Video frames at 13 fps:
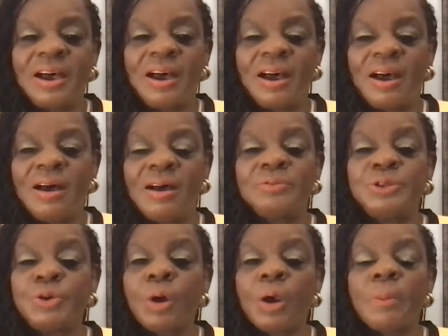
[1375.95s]

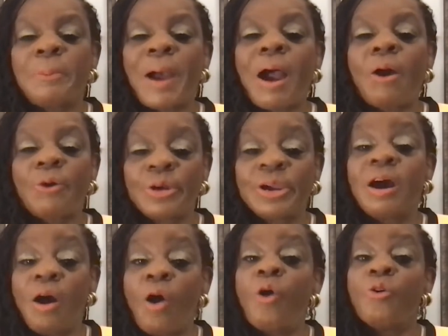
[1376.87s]
You are empowering
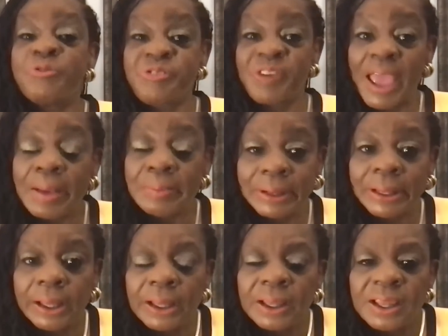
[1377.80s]
a whole
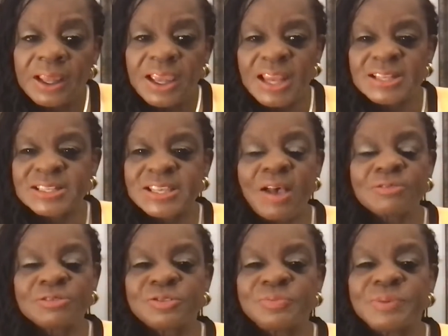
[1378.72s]
family. And it
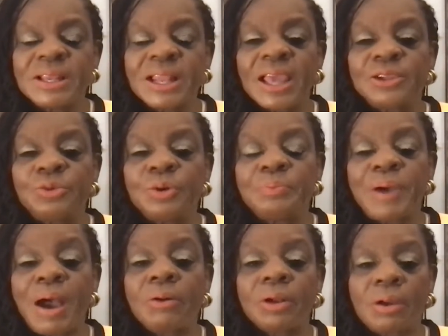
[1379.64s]
sounds to me like you
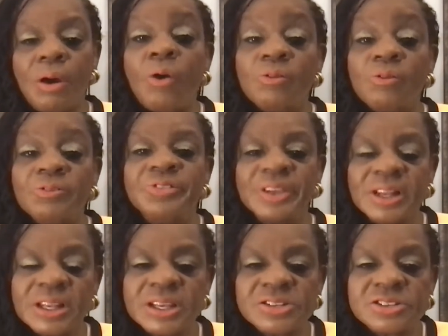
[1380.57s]
empowered a whole
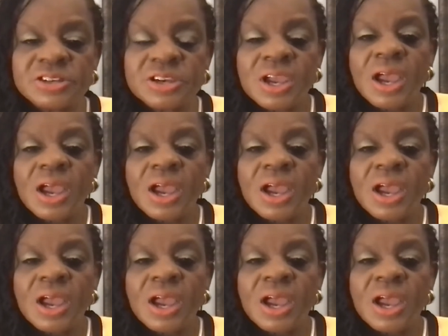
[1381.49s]
village.